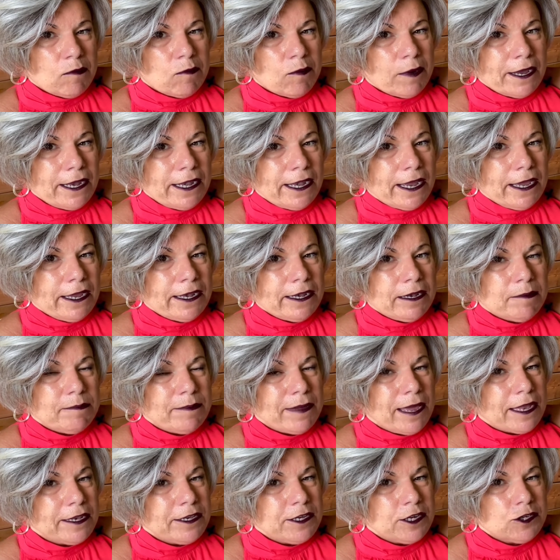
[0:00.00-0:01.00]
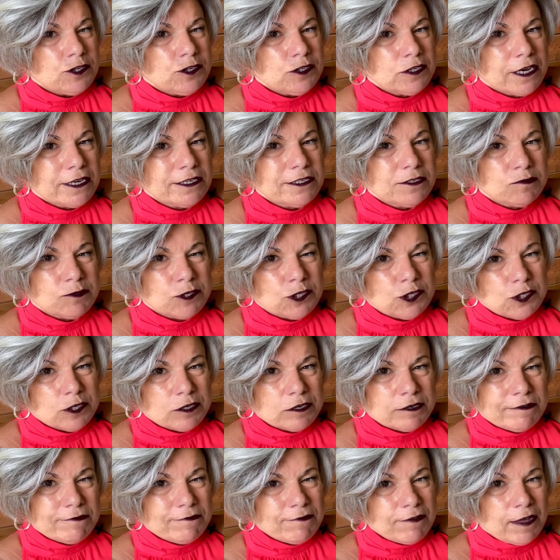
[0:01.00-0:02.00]
one item and you just wish you
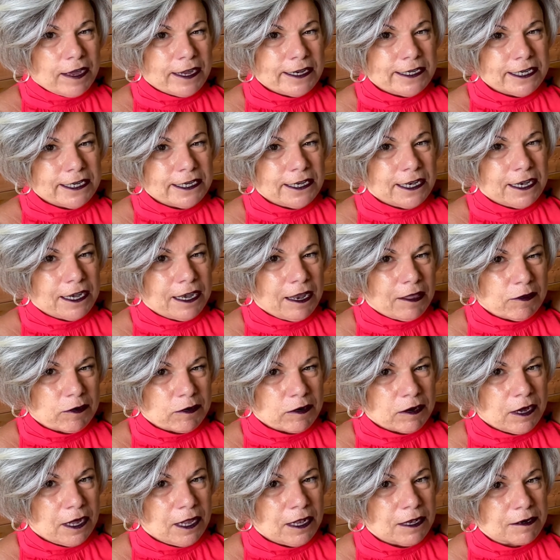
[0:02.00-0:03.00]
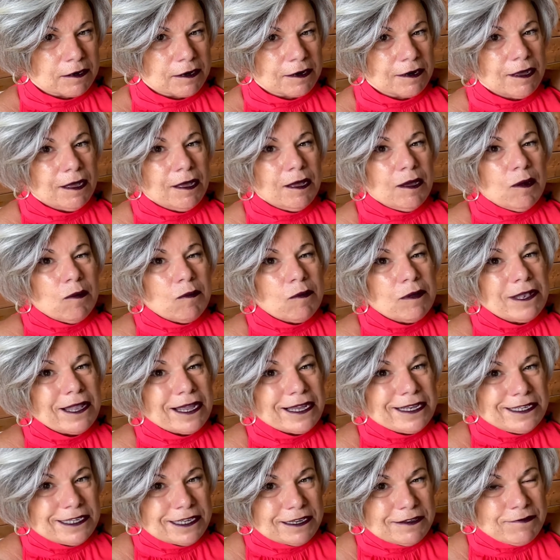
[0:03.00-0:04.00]
could find it in another color. Well, I
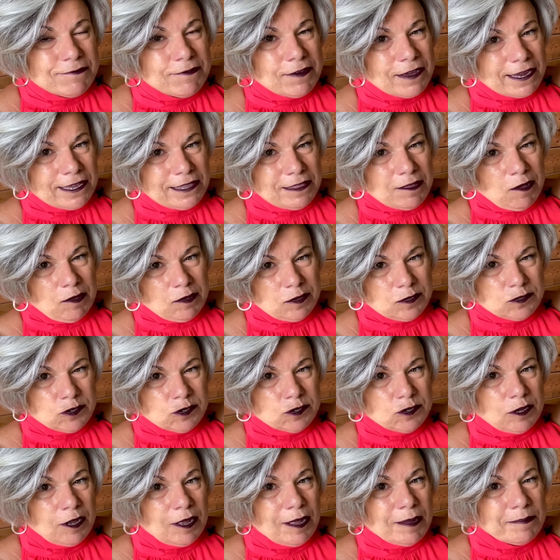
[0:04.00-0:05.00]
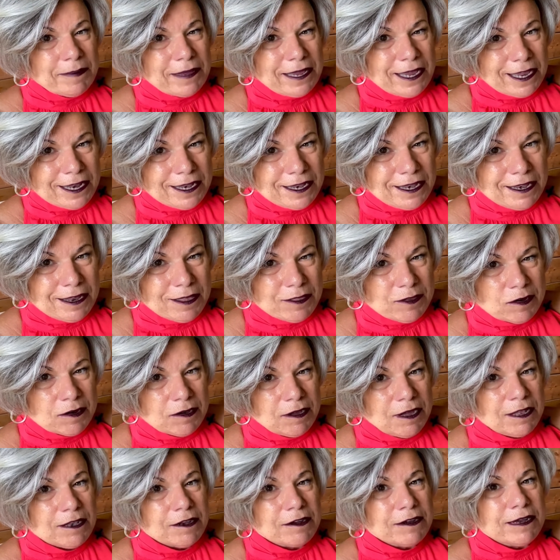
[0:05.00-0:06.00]
did find the halter top in another
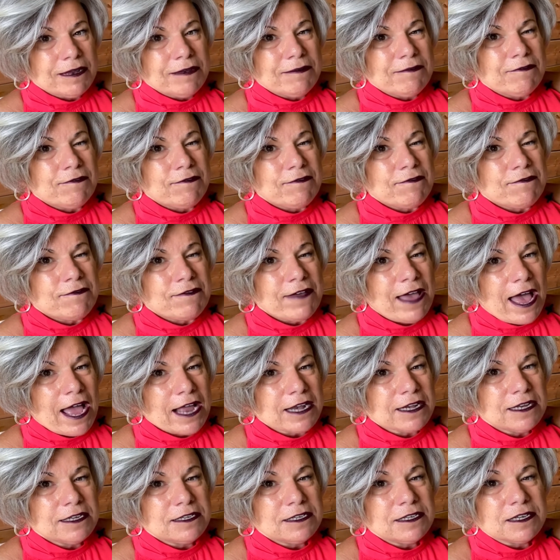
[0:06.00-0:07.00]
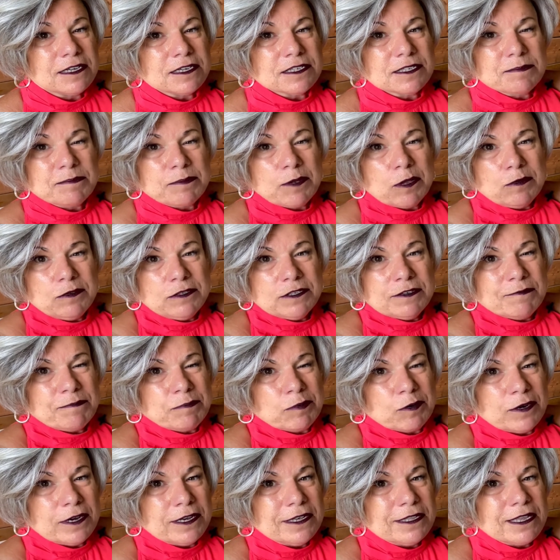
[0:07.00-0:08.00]
color. In fact, it's an explosive
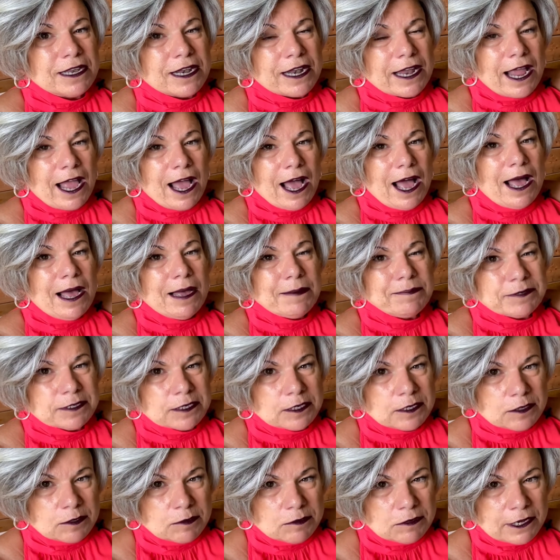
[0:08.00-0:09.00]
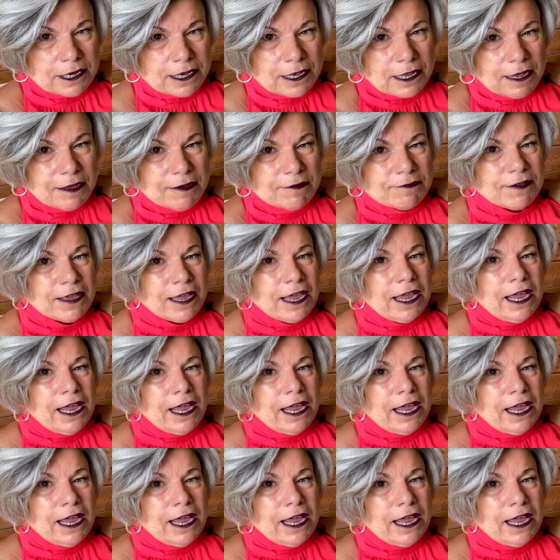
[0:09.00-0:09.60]
print that I absolutely love.